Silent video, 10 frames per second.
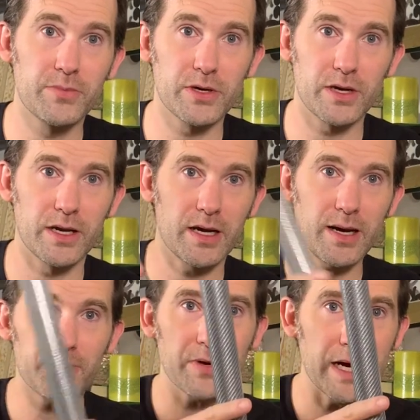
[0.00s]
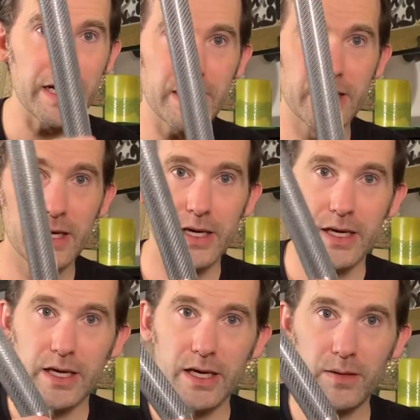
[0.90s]
you put it on an upright,
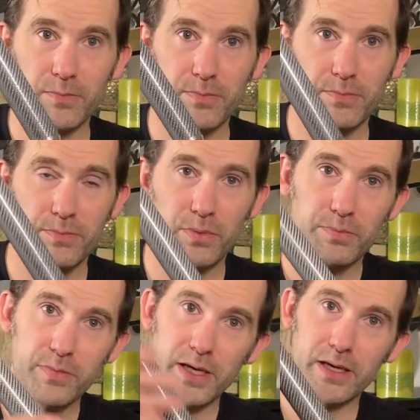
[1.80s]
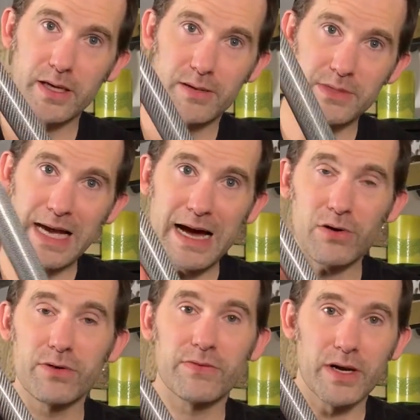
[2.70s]
it comes
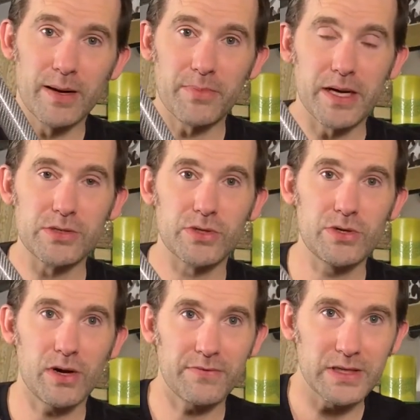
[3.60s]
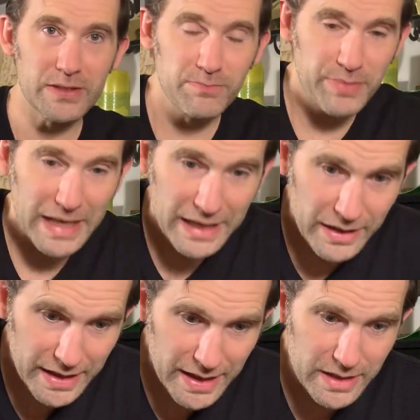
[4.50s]
out of the upright, so you don't have to
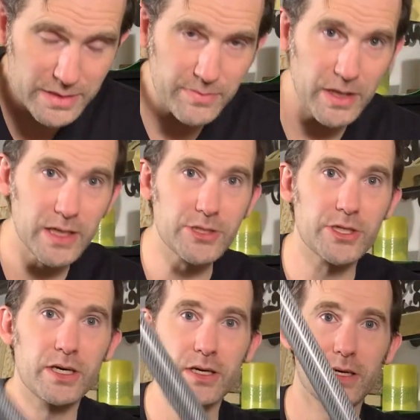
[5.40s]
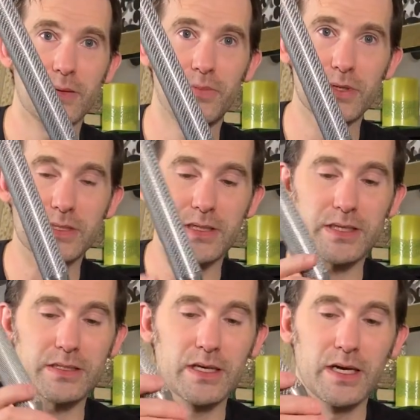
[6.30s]
bend in as much. It puts
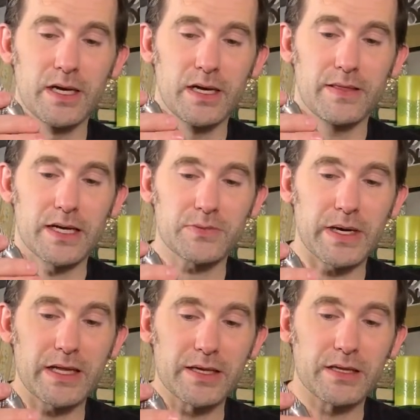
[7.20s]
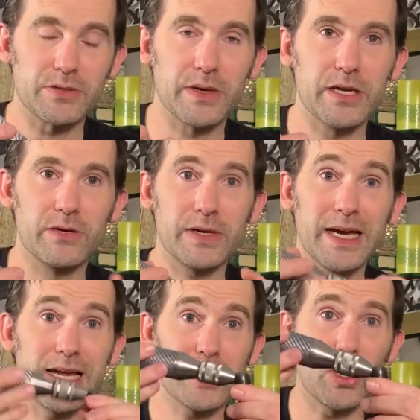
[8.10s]
this. That's why I like the 20-degree
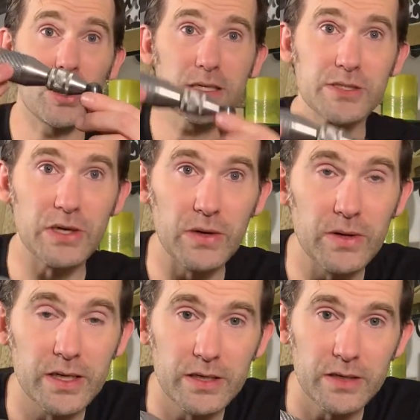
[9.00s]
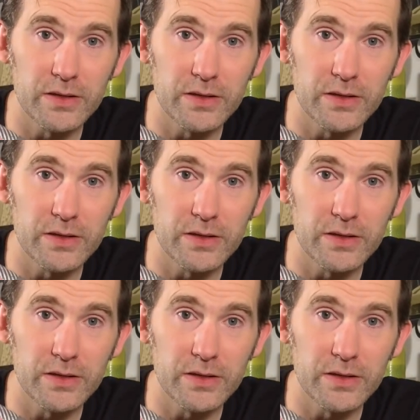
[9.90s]
head. It also